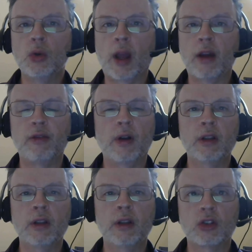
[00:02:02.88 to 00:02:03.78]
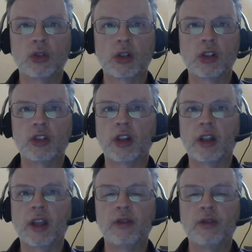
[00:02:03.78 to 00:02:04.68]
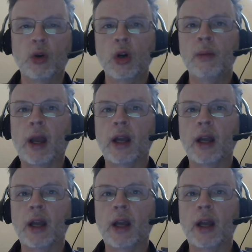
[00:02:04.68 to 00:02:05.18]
you have followed the instructions on that forum